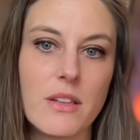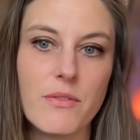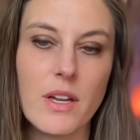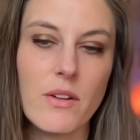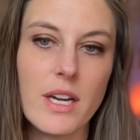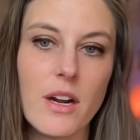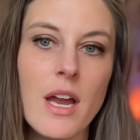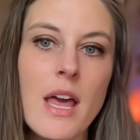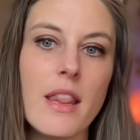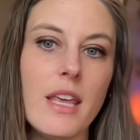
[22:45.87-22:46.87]
the funnel here.
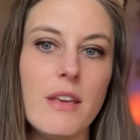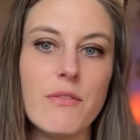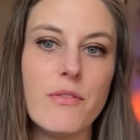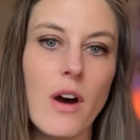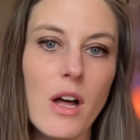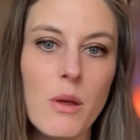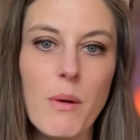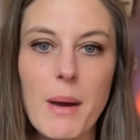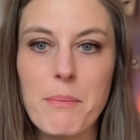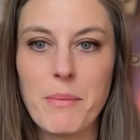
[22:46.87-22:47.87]
The
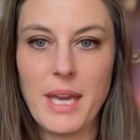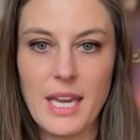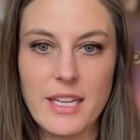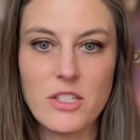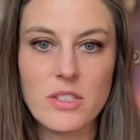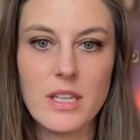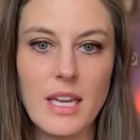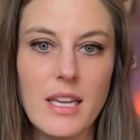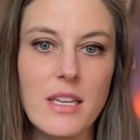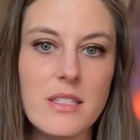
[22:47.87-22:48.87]
follow-up page
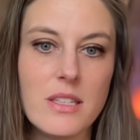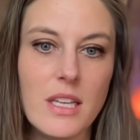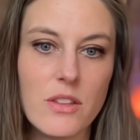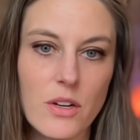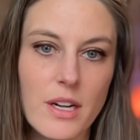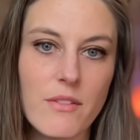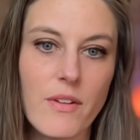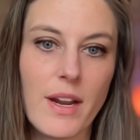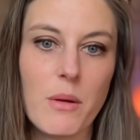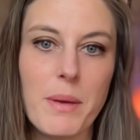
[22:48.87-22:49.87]
is the third and
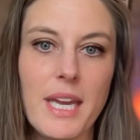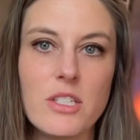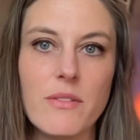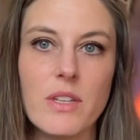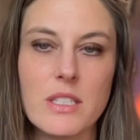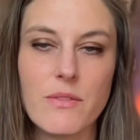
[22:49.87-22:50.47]
final page of this